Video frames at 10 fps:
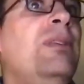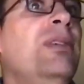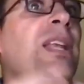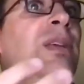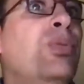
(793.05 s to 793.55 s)

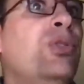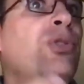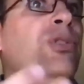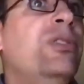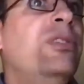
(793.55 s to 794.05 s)
it basically
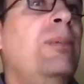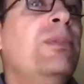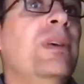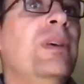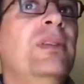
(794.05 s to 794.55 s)
produces
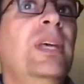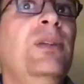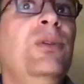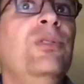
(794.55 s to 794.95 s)
stem cells.